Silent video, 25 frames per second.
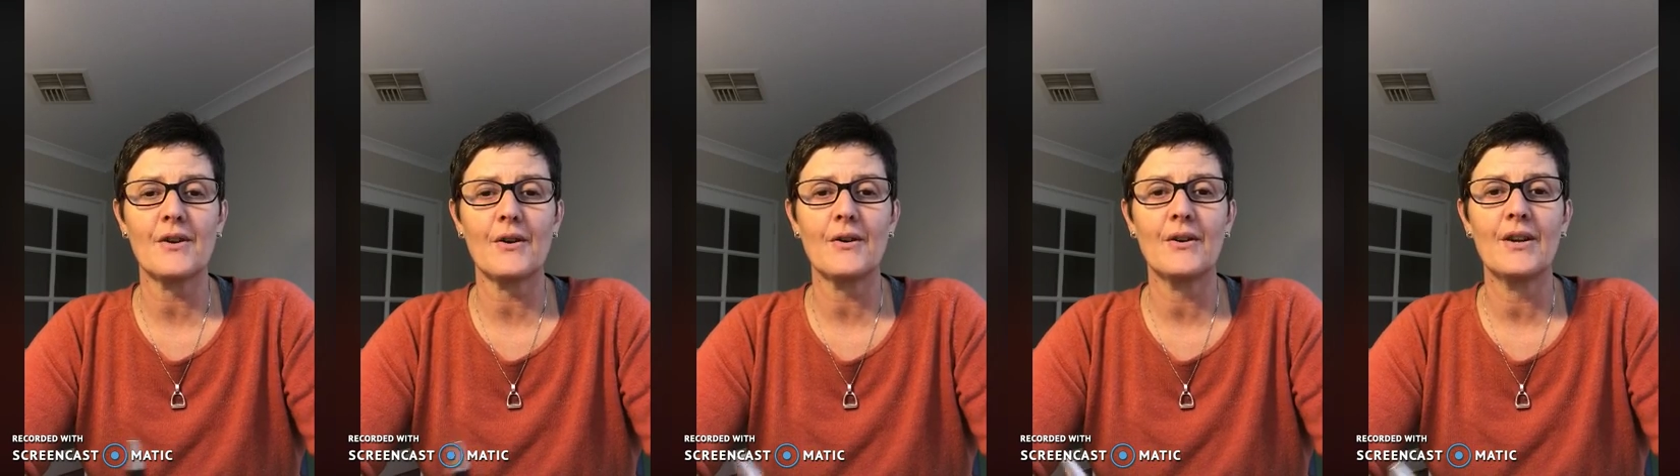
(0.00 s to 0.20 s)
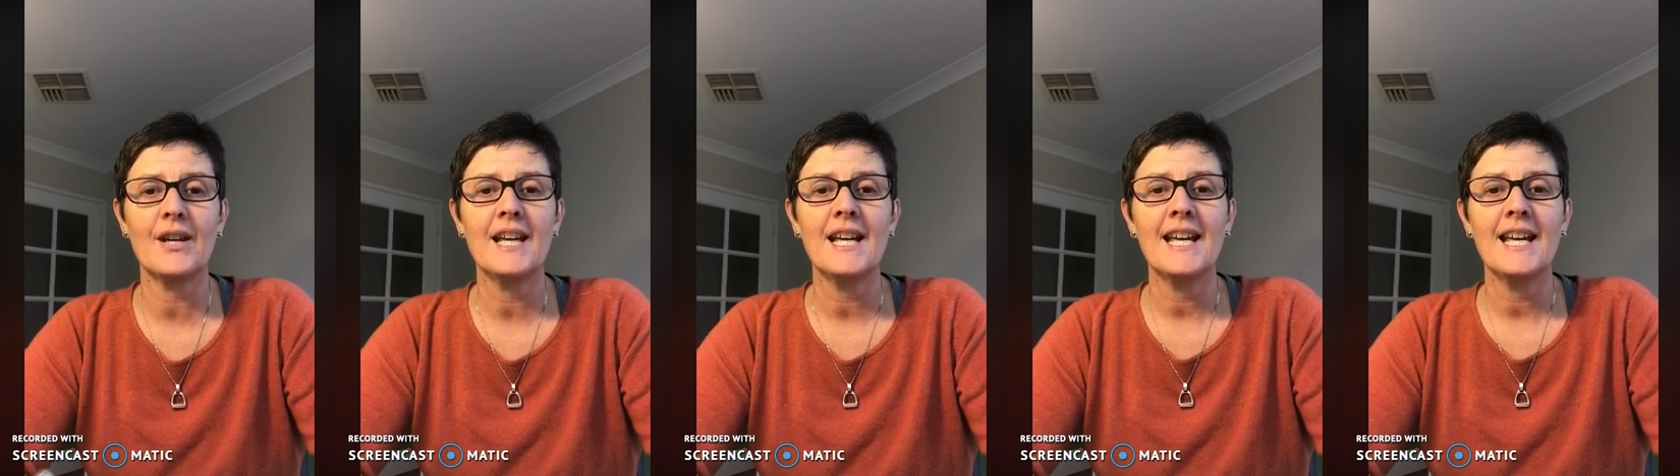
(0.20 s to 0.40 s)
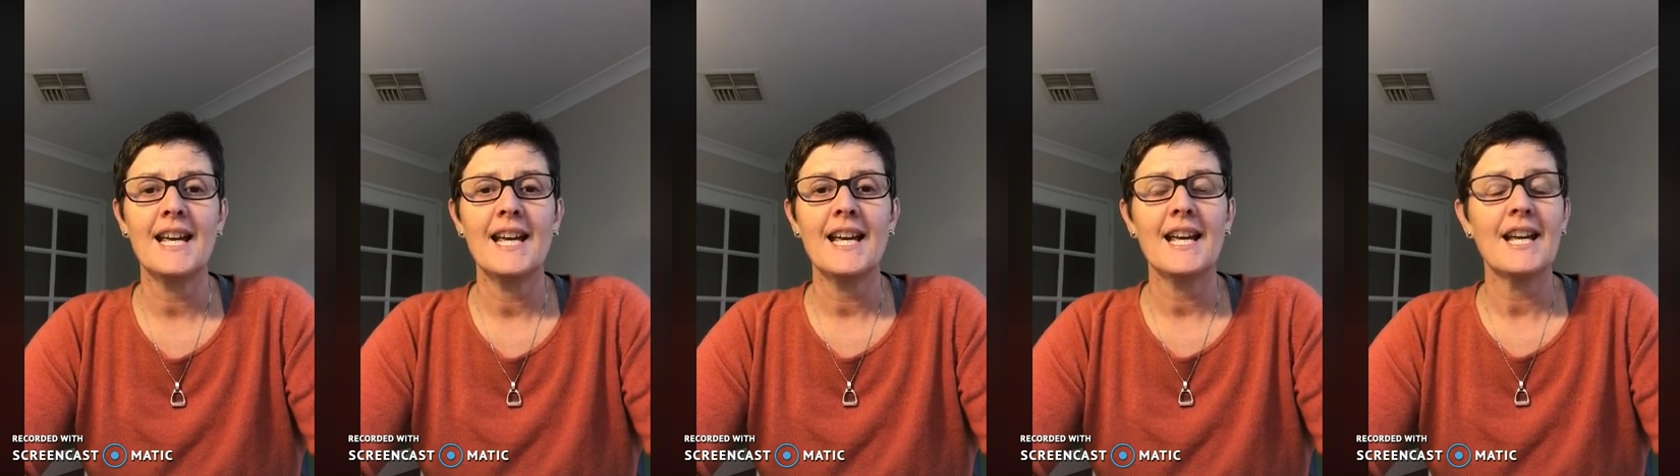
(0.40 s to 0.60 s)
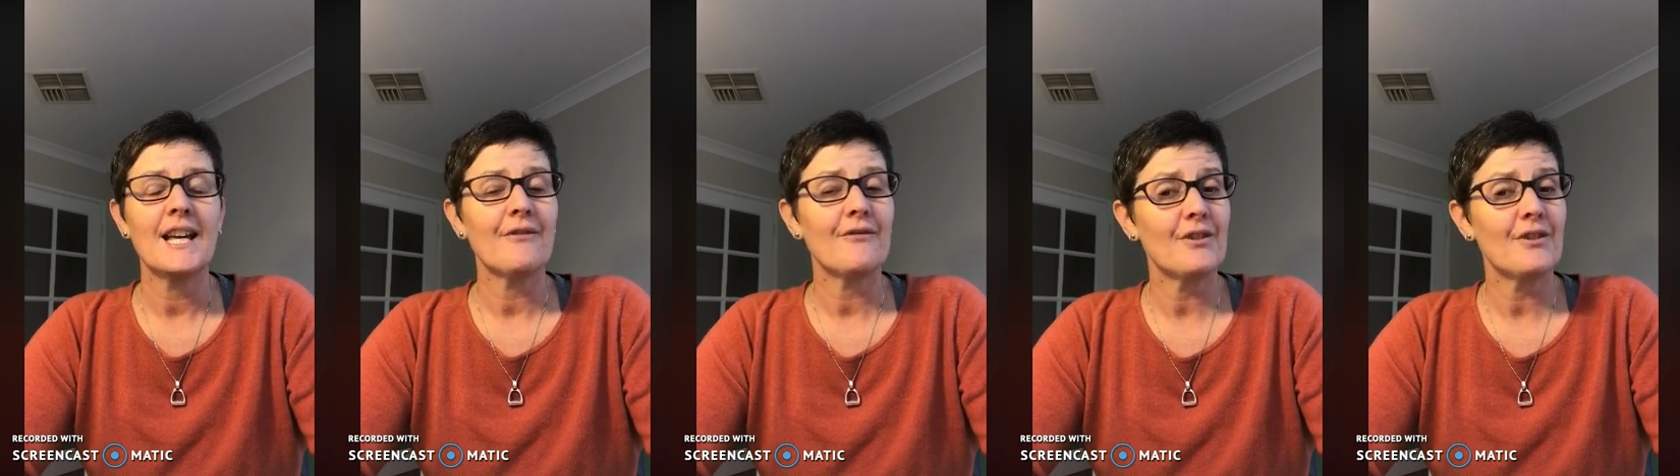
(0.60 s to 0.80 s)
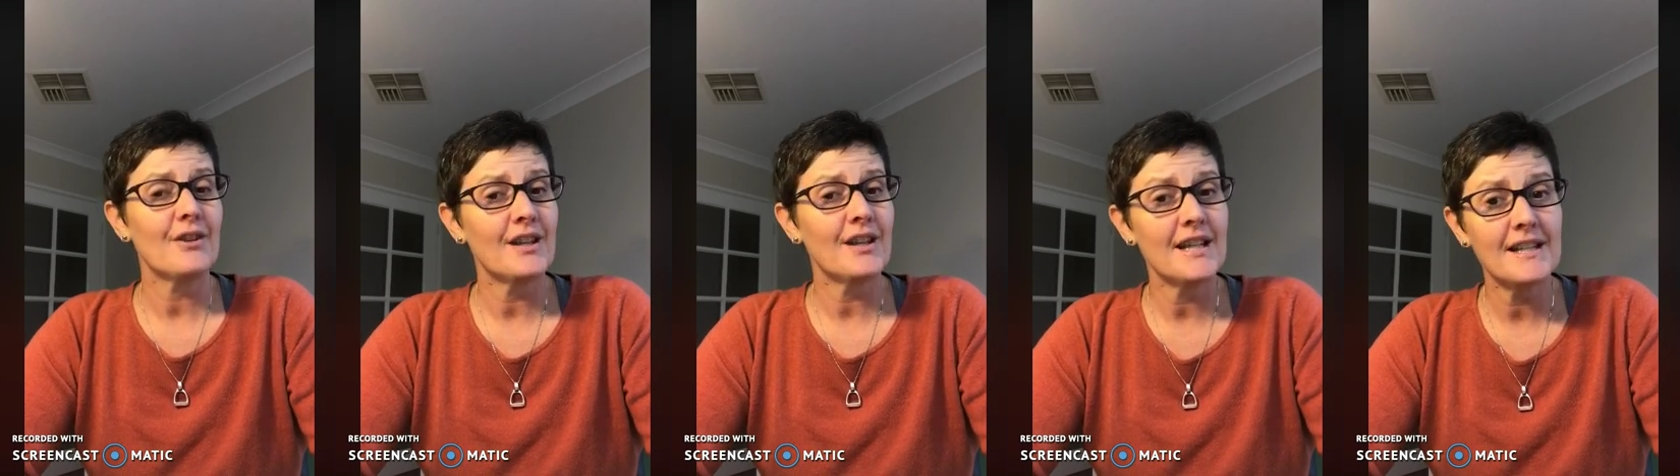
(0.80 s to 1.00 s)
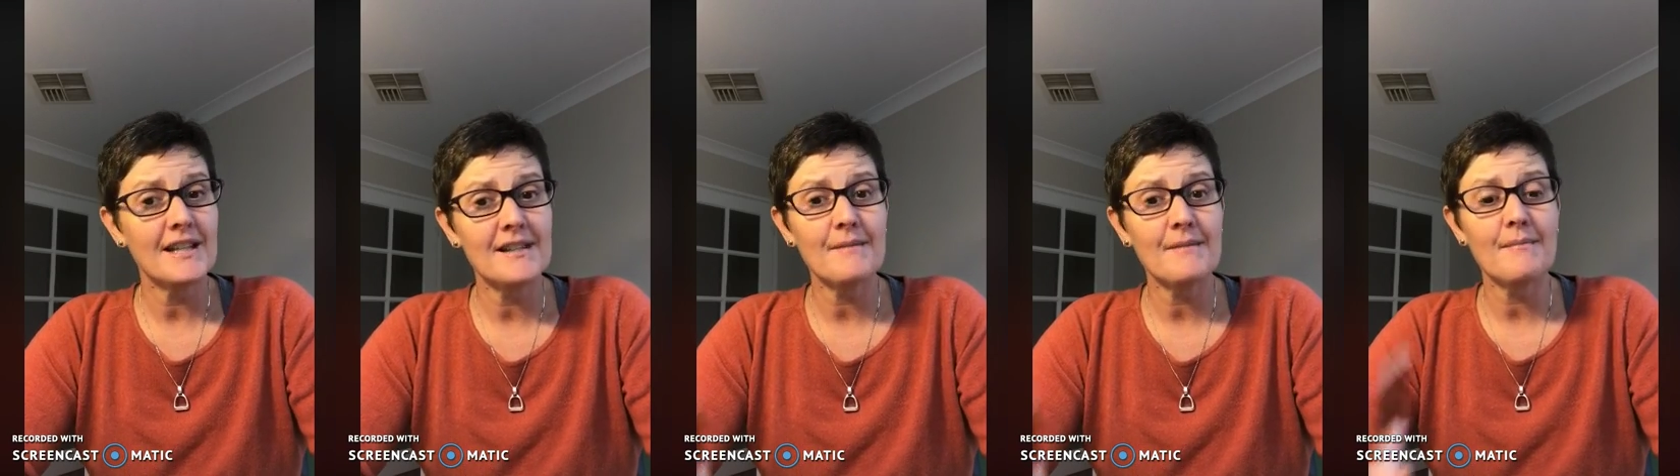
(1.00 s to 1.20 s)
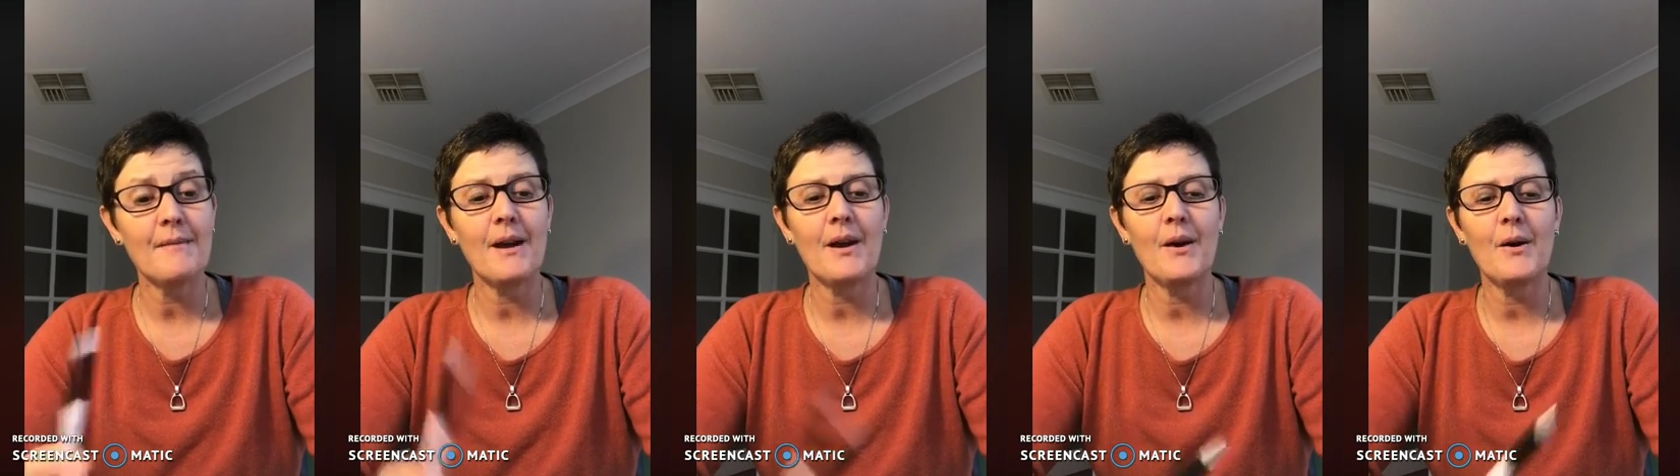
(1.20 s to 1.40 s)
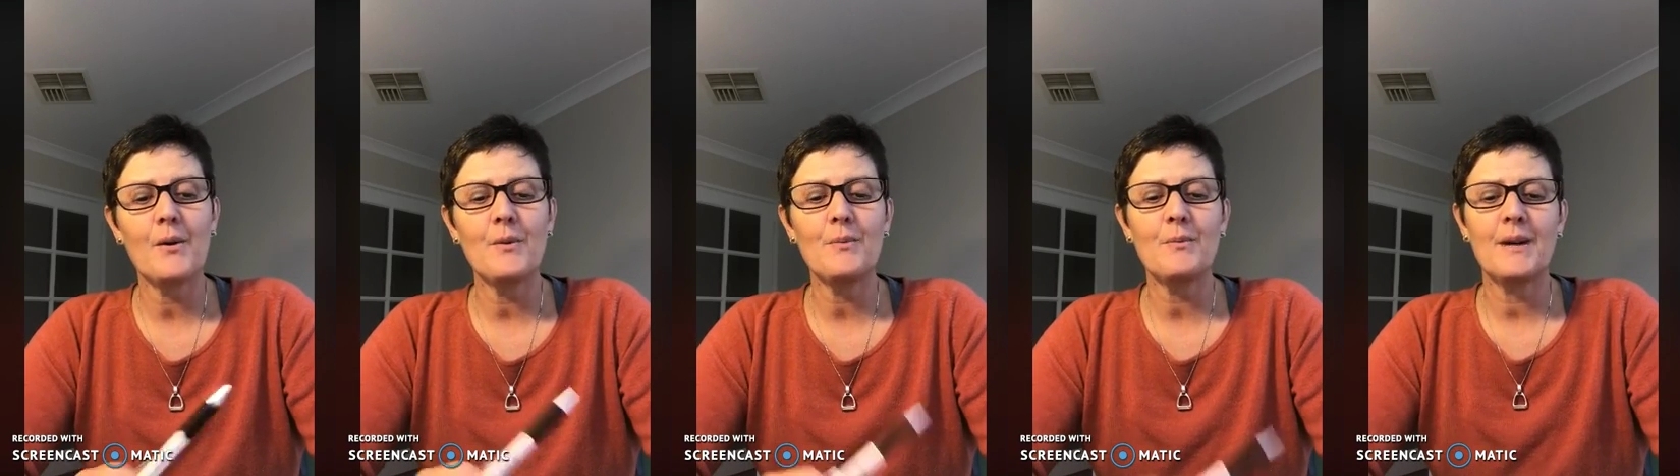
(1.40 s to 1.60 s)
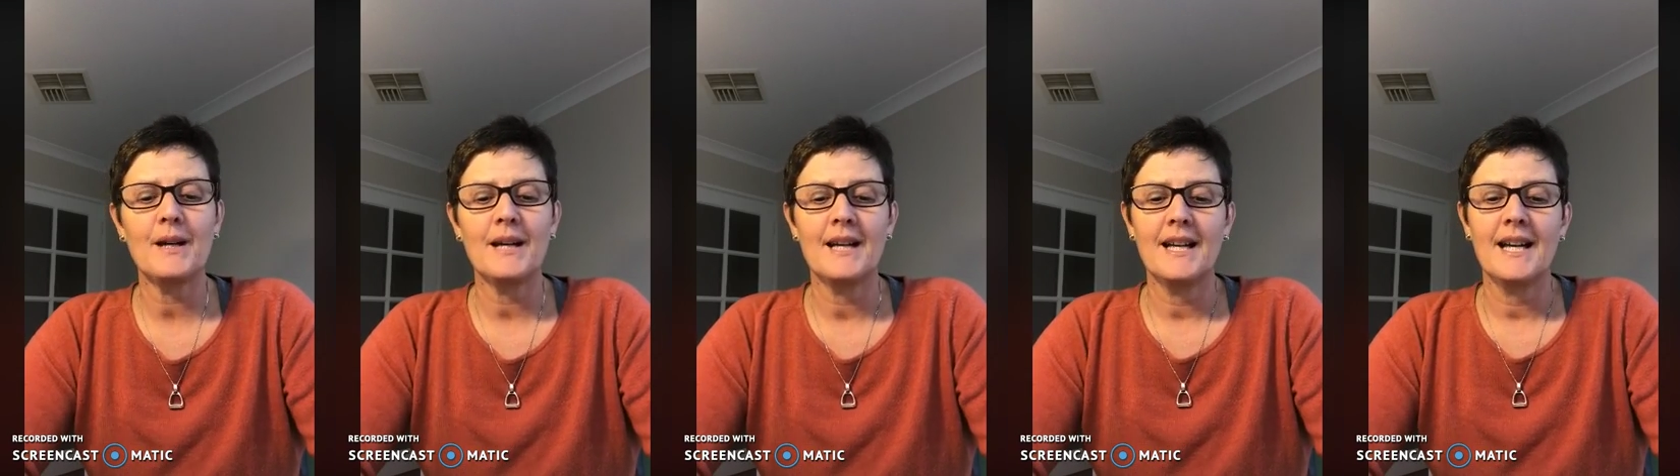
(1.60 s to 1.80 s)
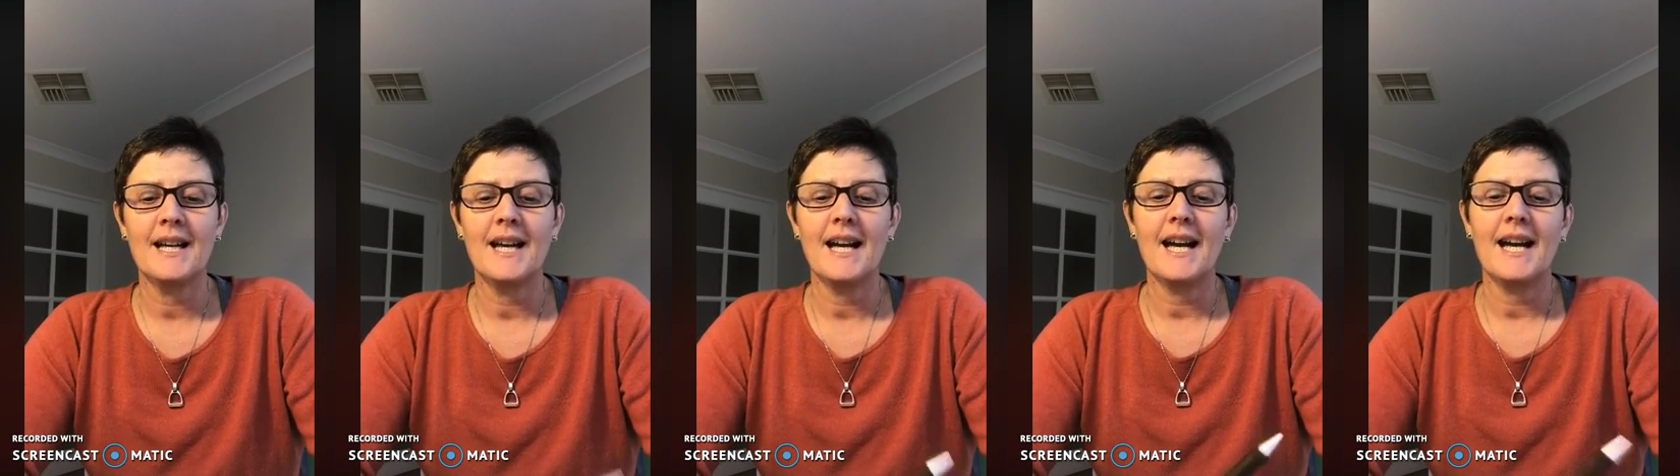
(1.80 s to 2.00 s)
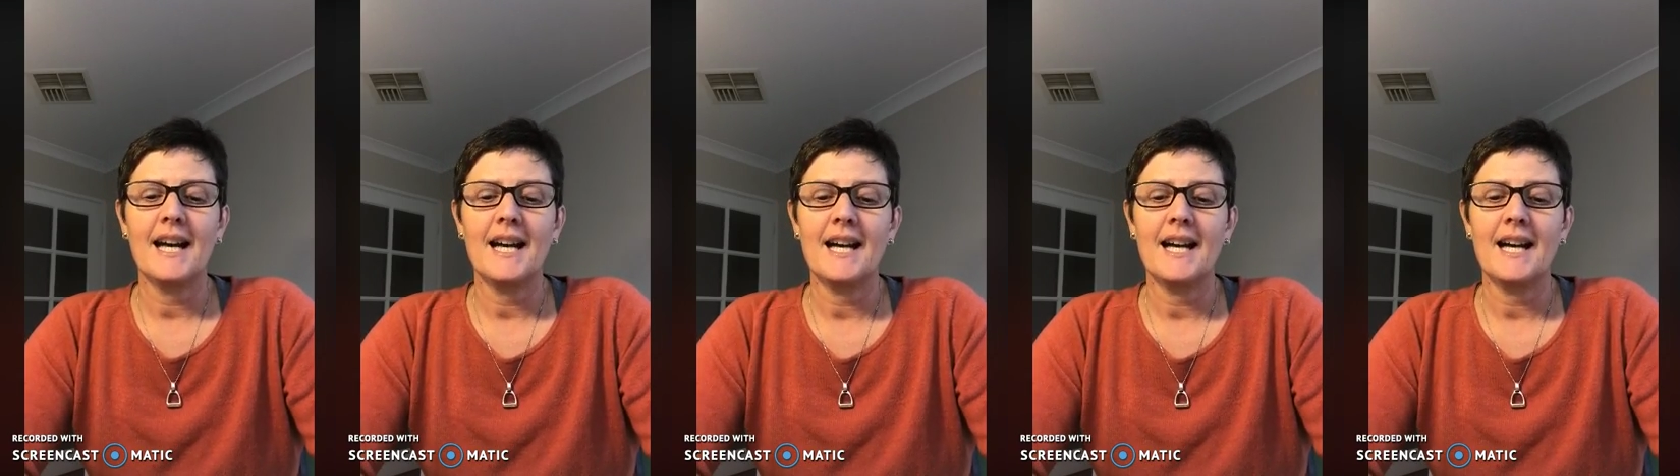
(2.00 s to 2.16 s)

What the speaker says: So if you need some help,